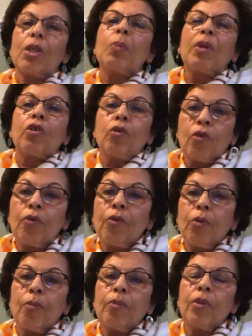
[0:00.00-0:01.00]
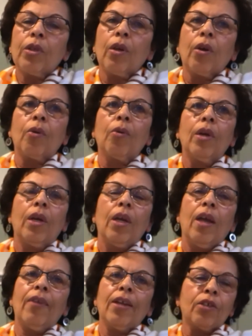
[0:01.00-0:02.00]
special group. So,
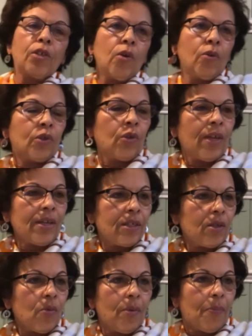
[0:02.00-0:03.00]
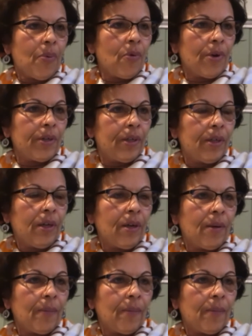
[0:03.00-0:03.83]
and that's so important.